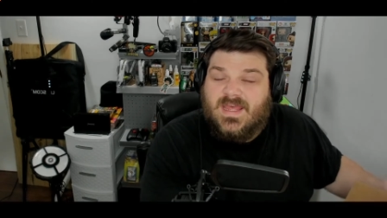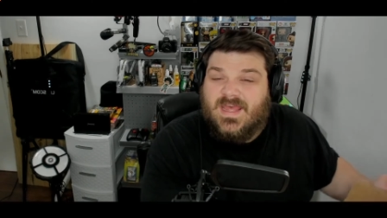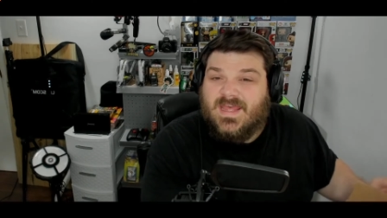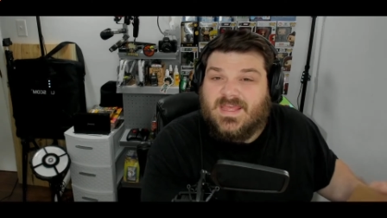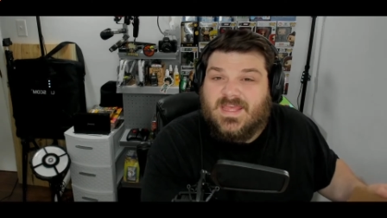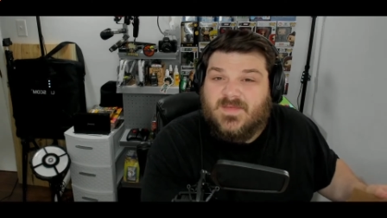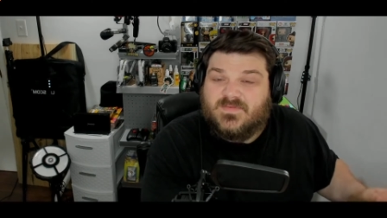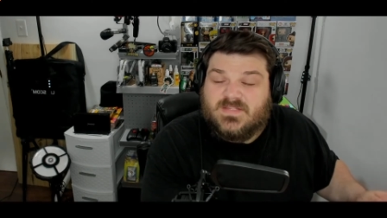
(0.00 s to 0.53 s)

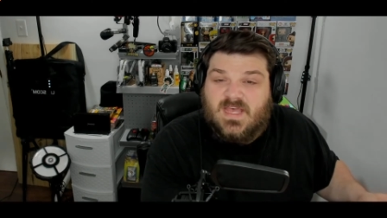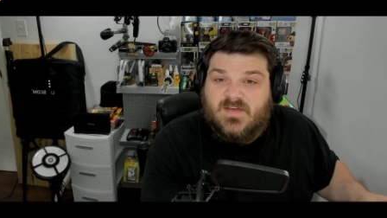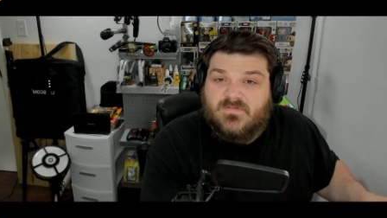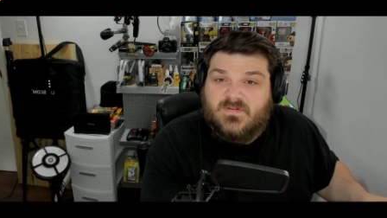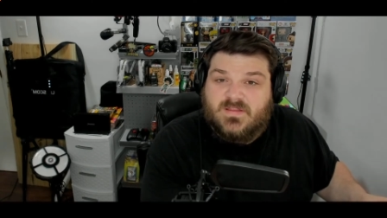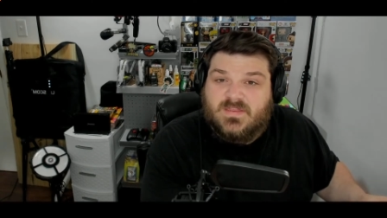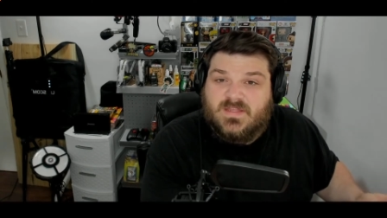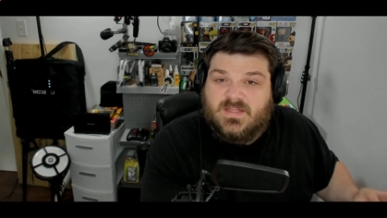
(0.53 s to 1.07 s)
It keeps
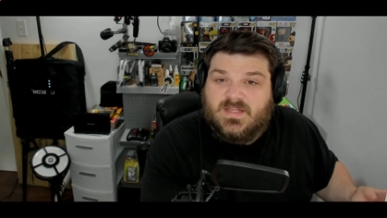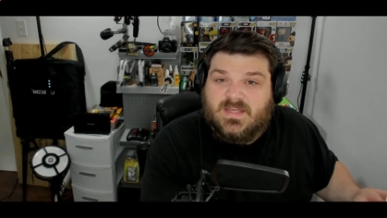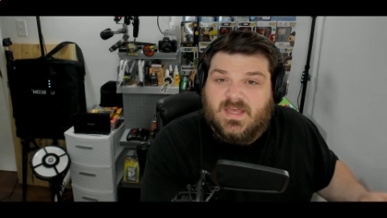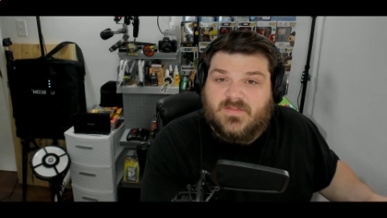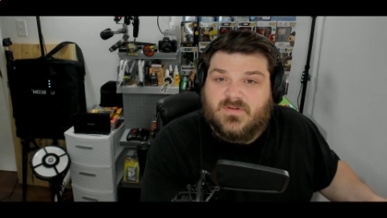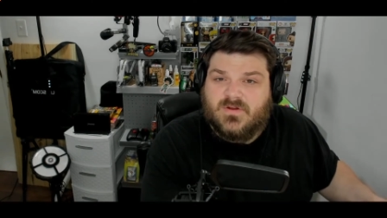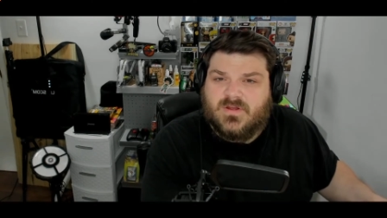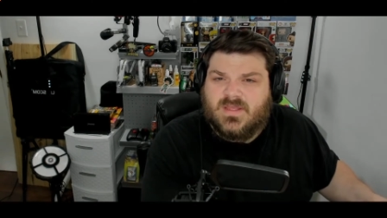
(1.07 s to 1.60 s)
everything
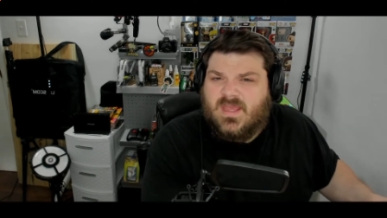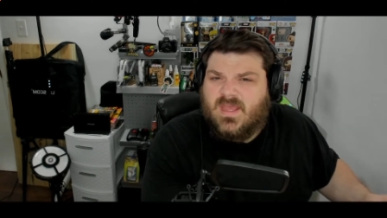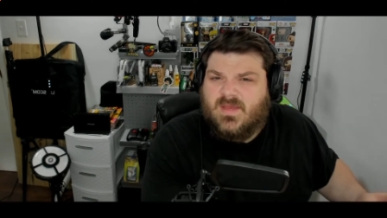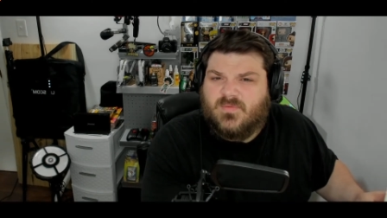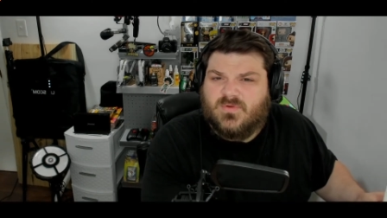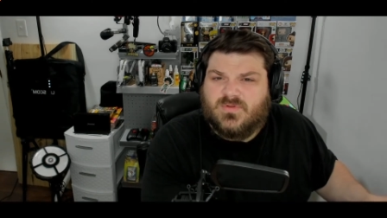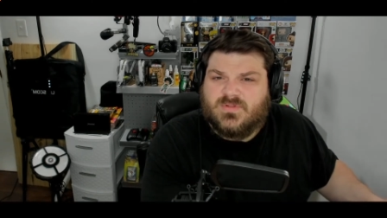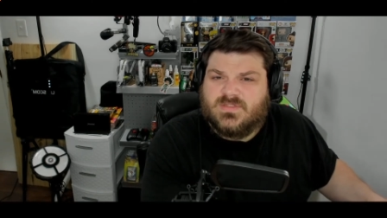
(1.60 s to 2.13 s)
together,
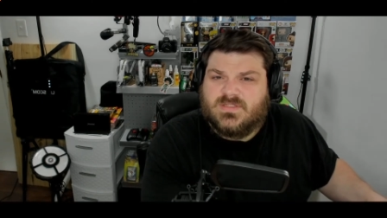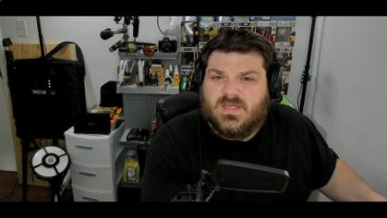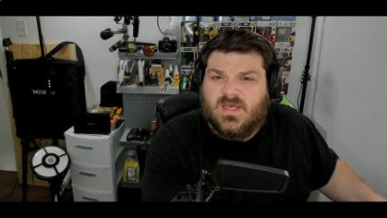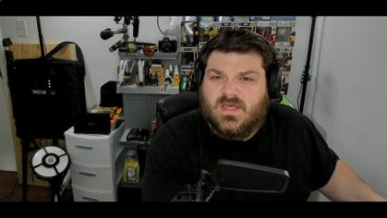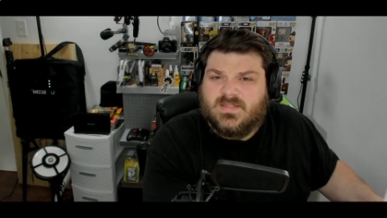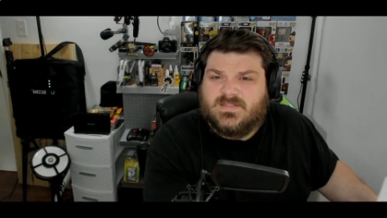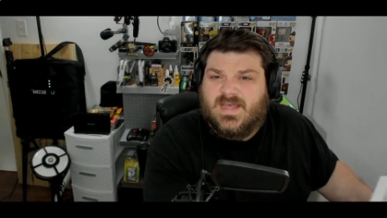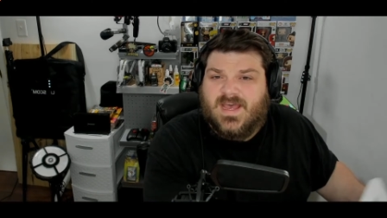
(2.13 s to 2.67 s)
cables,
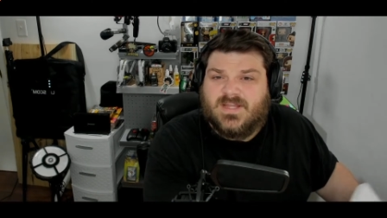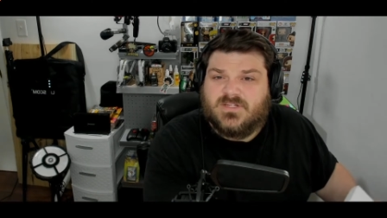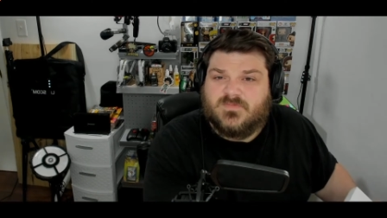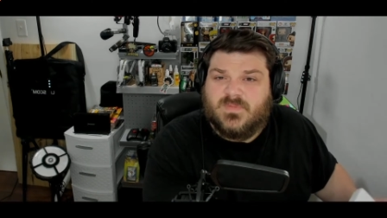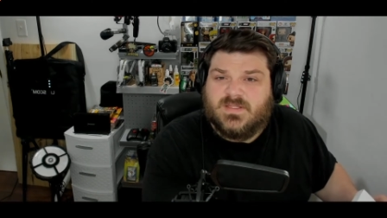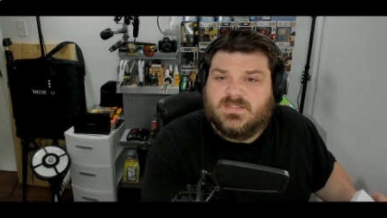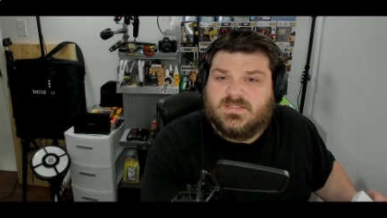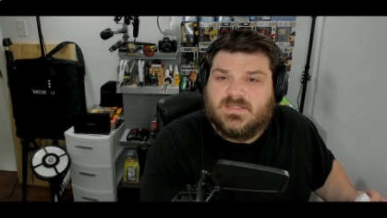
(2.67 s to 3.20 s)

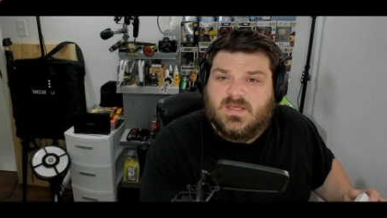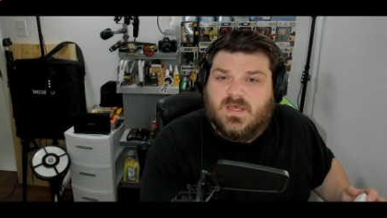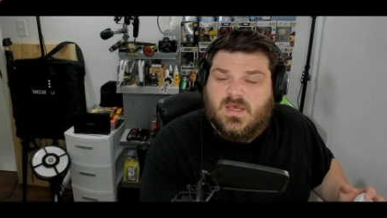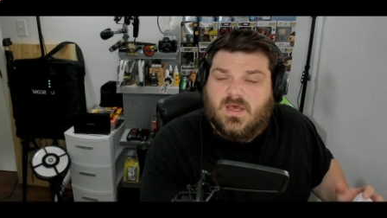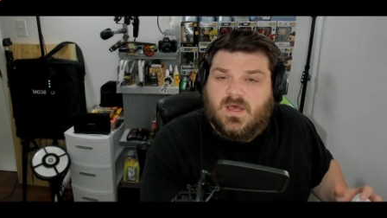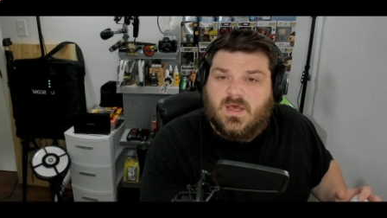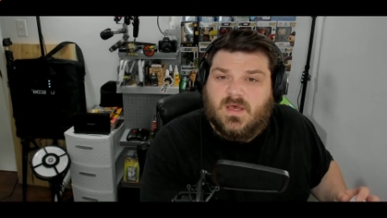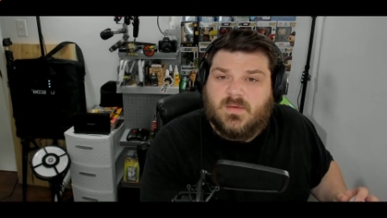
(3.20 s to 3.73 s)
attachments,
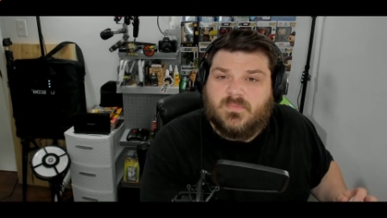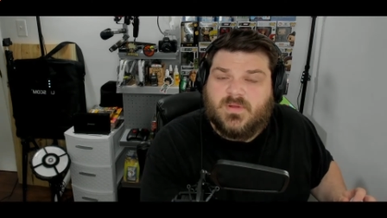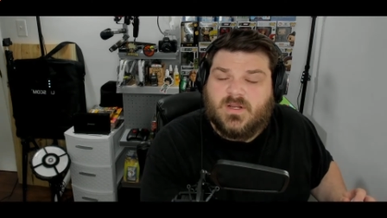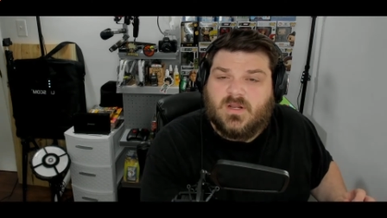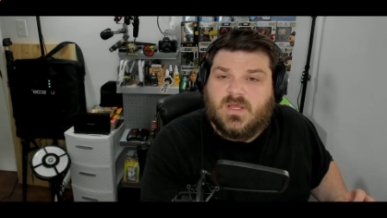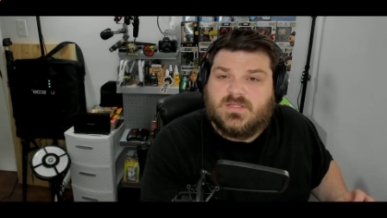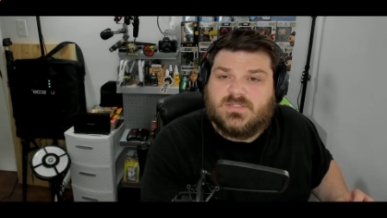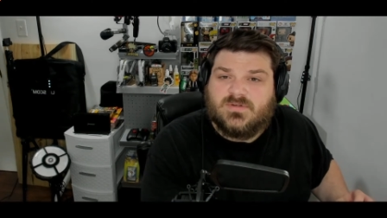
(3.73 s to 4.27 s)
but it
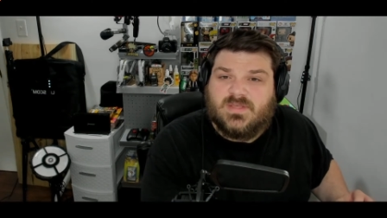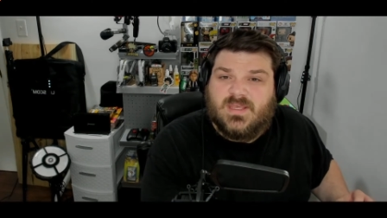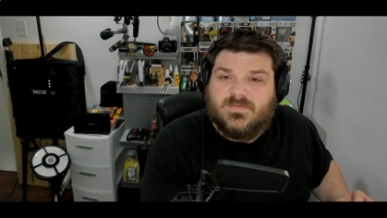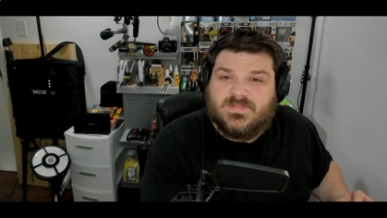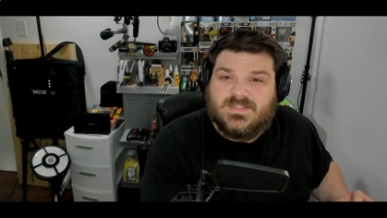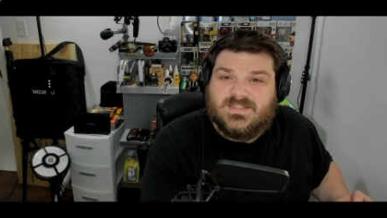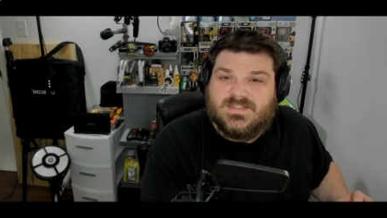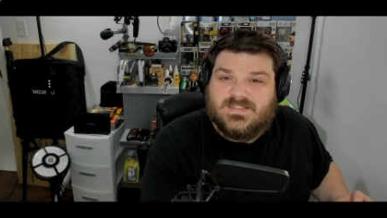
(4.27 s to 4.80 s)
also
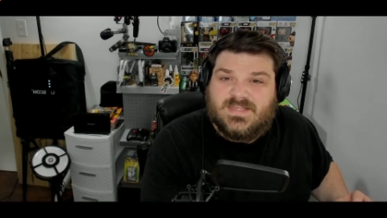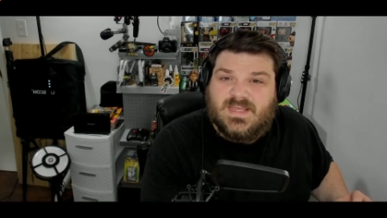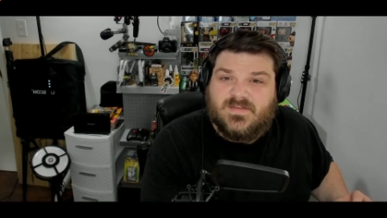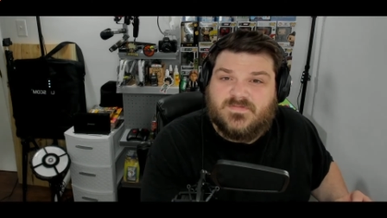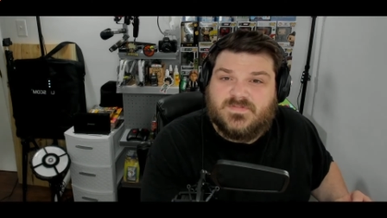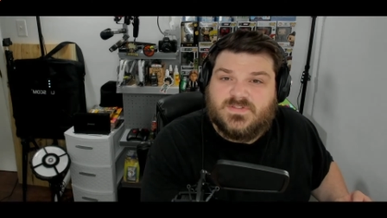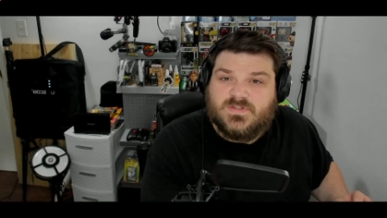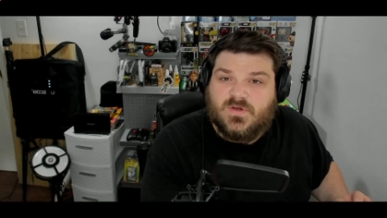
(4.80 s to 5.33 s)
keeps it
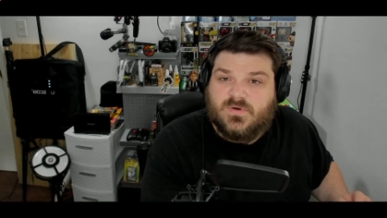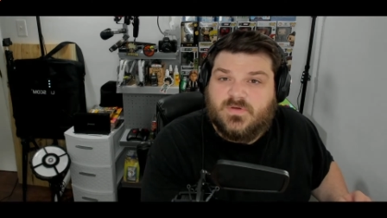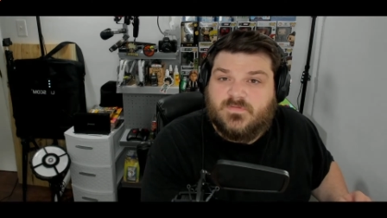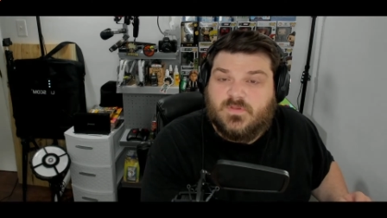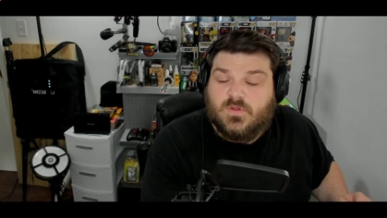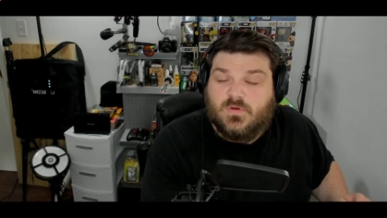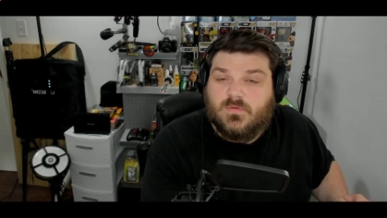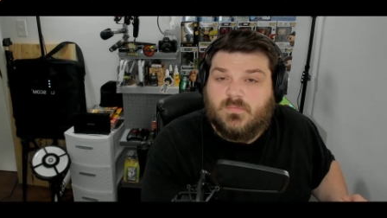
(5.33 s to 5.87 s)
safe. So
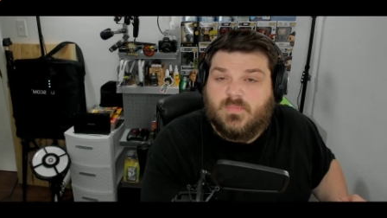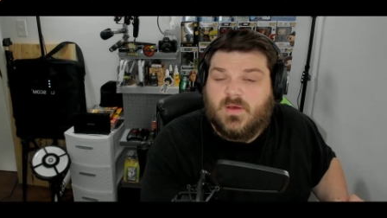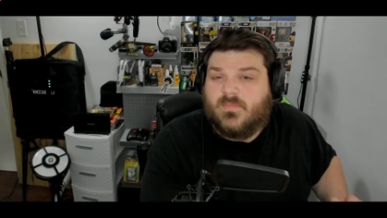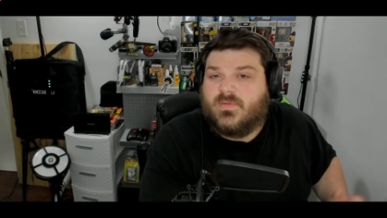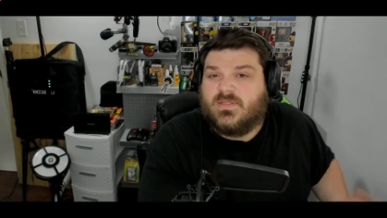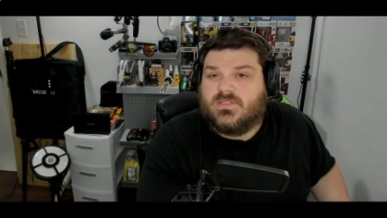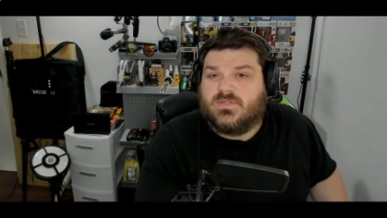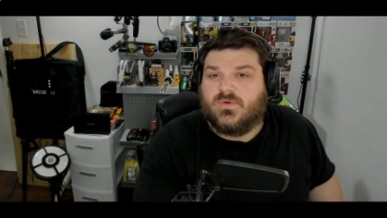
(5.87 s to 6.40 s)
if you
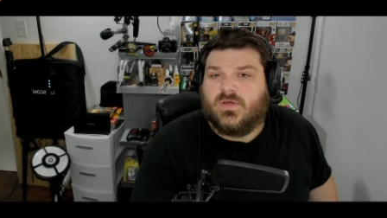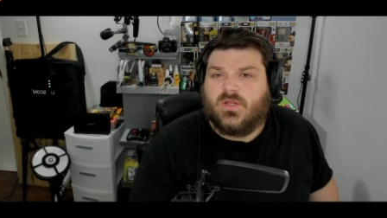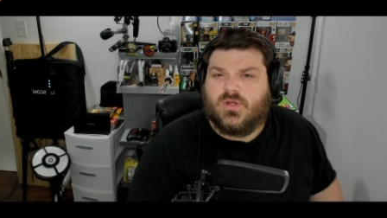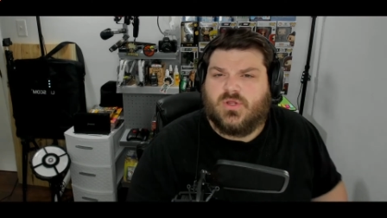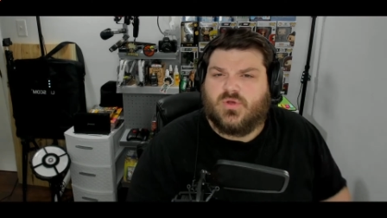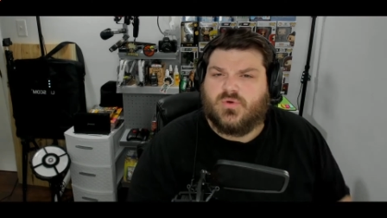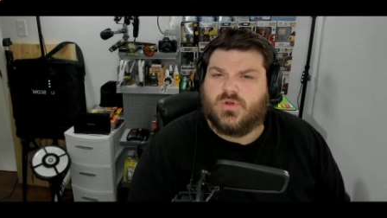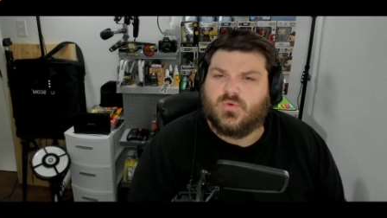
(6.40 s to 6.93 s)
bump into it or
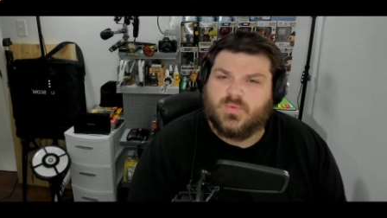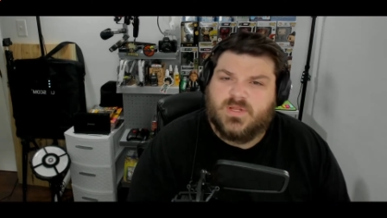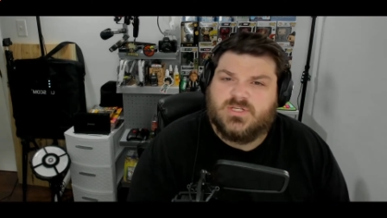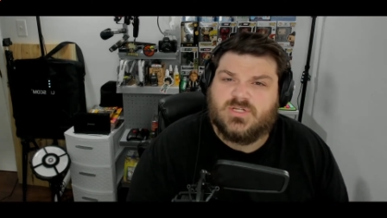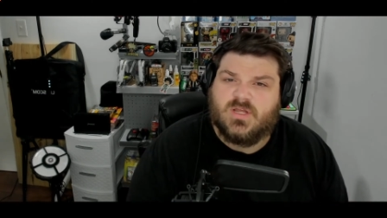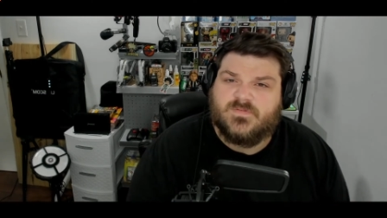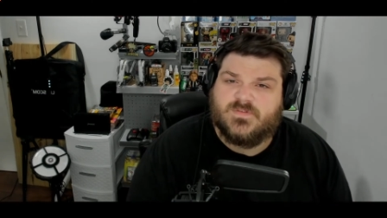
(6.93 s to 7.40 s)
you're going to reach it off a